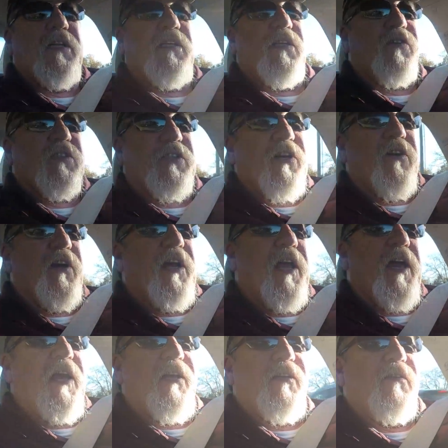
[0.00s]
and the steering
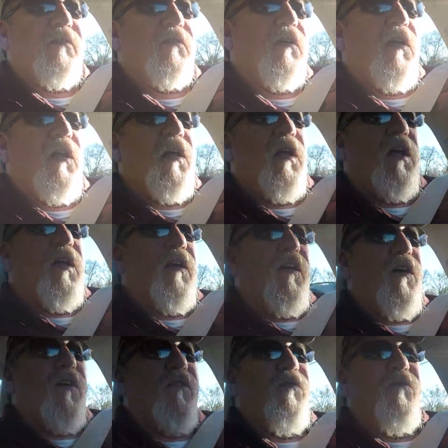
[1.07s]
head
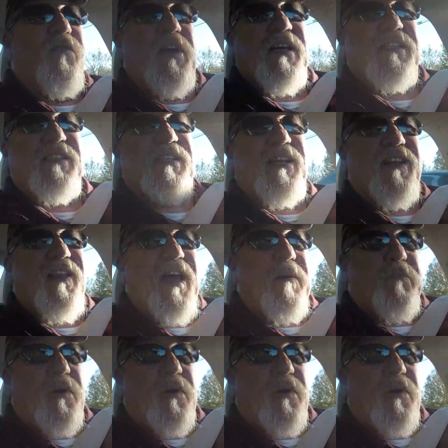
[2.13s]
fixed that